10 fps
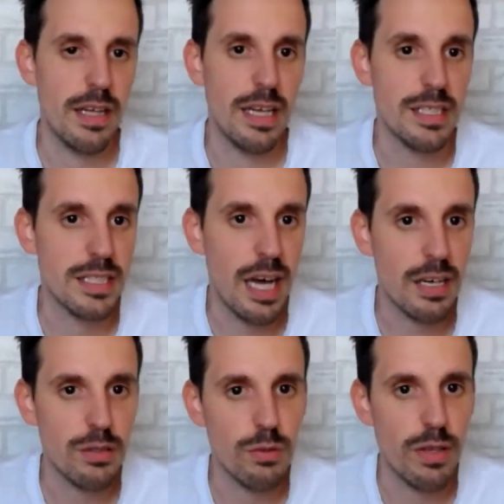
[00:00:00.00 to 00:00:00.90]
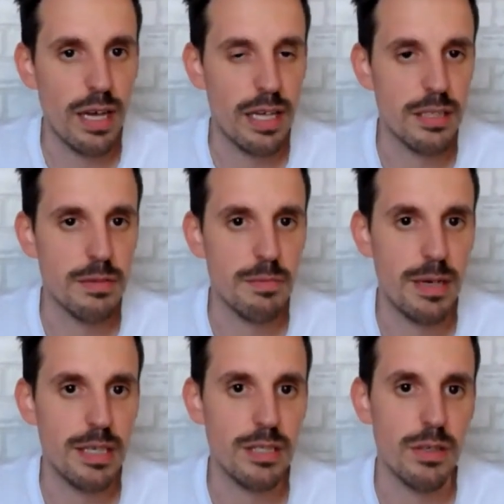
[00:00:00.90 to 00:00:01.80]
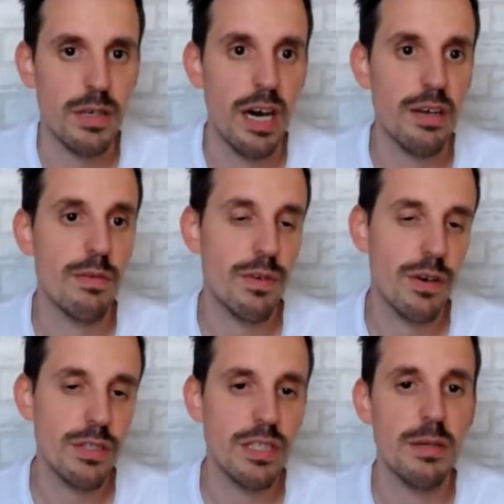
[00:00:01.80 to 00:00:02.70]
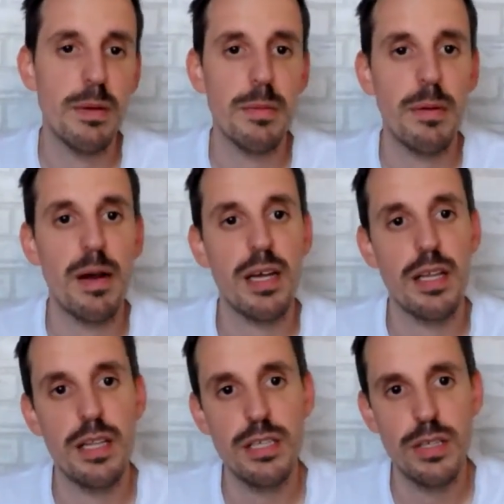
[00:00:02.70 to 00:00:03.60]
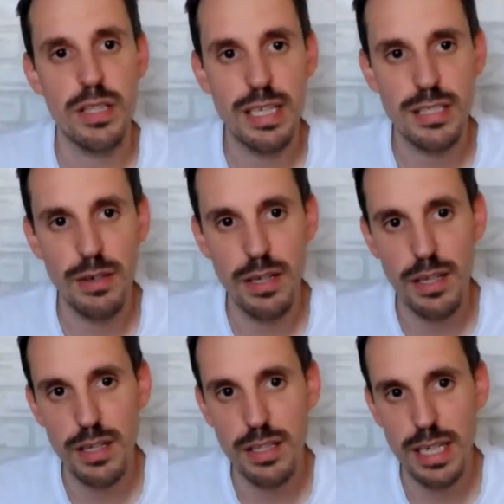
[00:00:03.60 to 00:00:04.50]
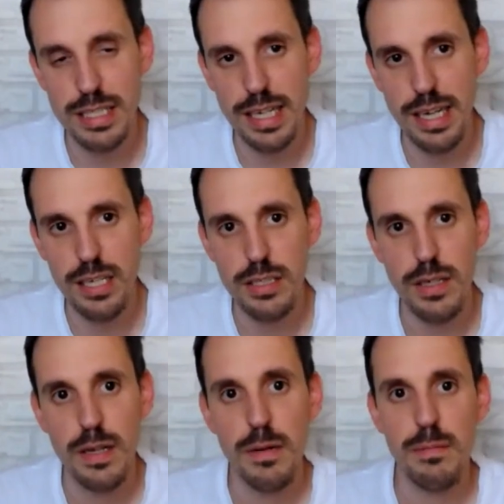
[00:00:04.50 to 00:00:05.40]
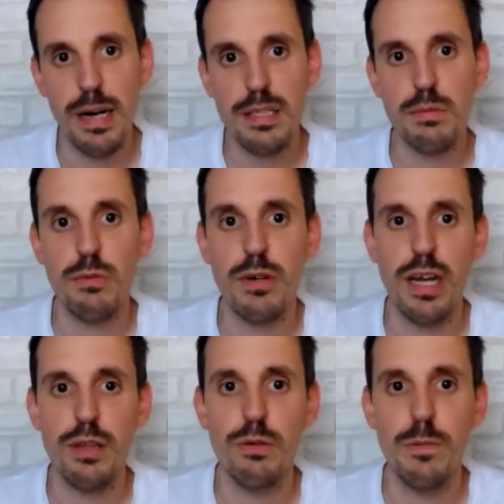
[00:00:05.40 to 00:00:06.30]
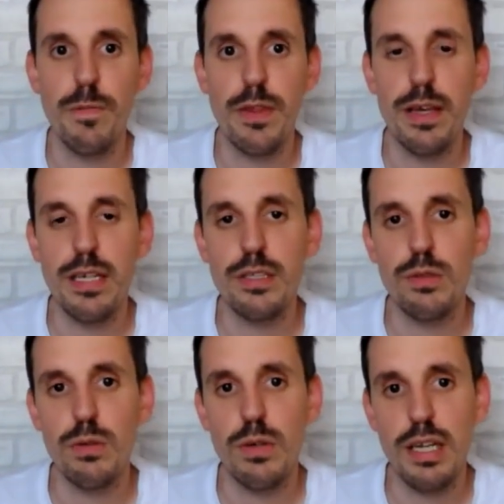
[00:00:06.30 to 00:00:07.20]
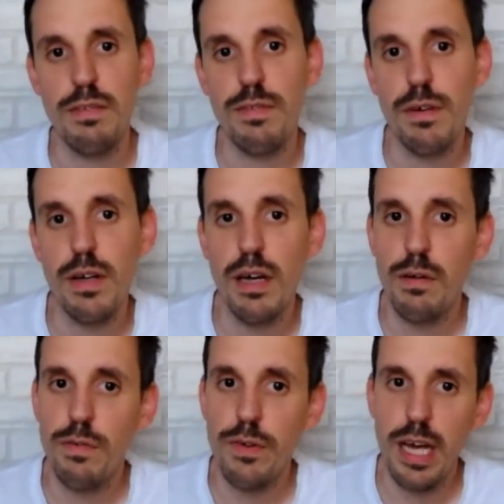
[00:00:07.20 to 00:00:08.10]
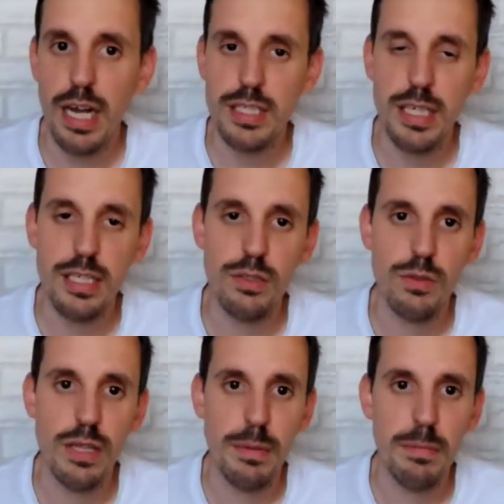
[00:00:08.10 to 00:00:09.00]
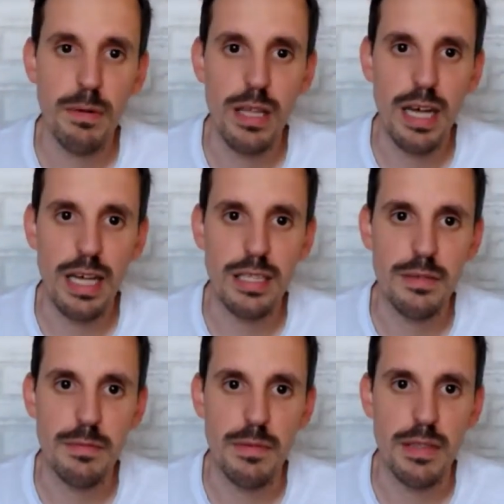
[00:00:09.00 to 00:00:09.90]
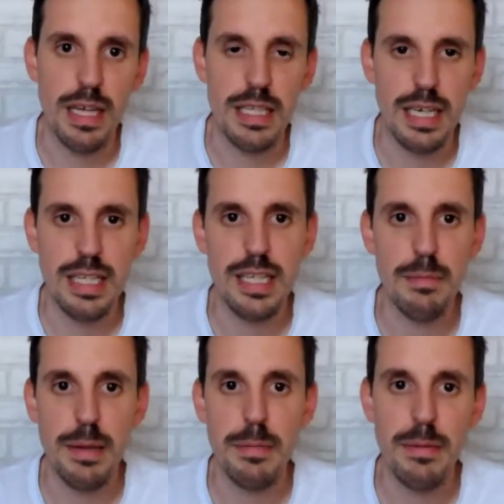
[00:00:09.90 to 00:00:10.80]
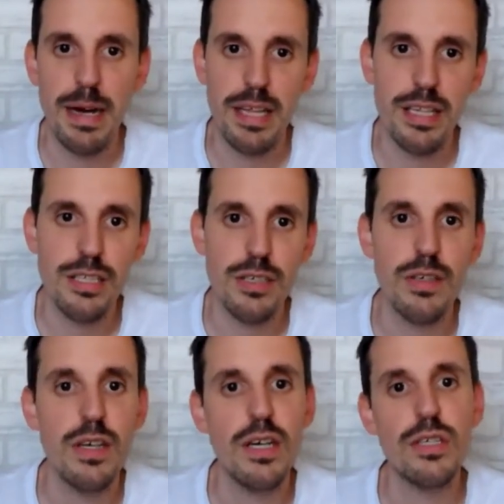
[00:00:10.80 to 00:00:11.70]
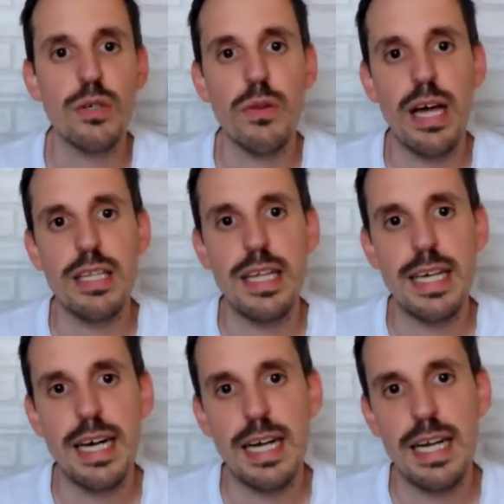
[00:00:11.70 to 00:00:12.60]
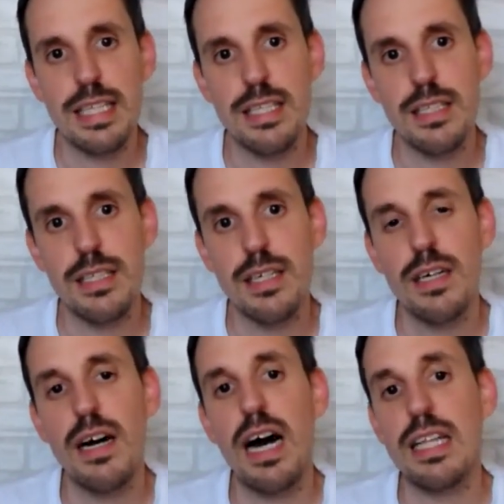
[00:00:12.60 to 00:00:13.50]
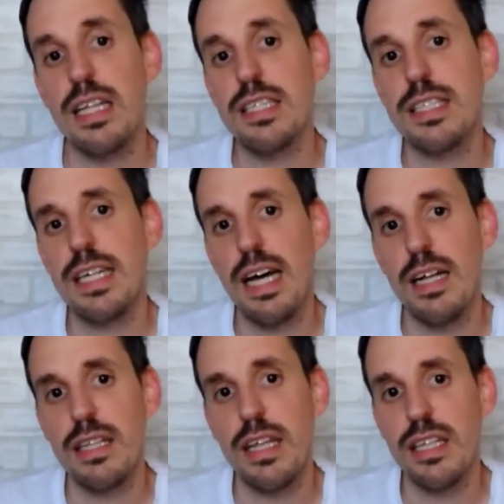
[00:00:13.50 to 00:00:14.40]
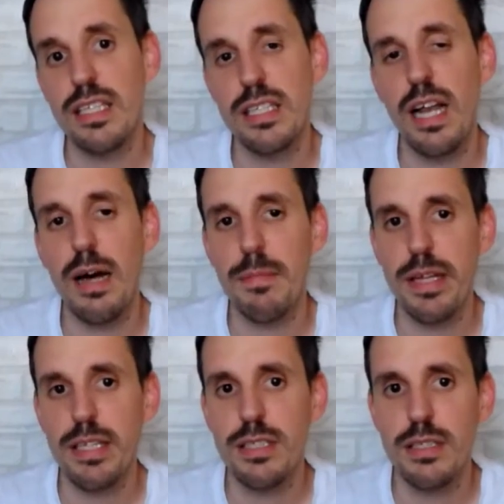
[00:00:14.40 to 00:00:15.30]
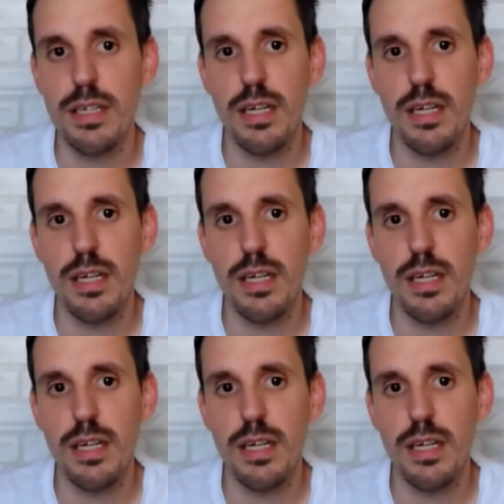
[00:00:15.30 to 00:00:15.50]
stuck to that version. And of course, in the paperback edition, that's the case. But what I do is to give free access to the people that get the paperback edition, so that they can get at least the digital updates